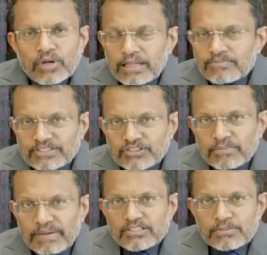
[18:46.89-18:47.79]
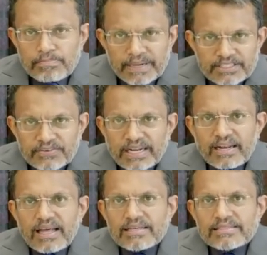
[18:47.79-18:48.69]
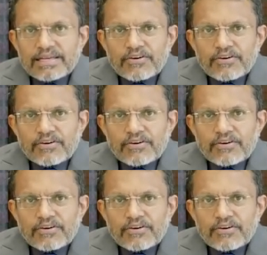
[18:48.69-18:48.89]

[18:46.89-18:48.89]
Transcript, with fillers: to help central banks better analyze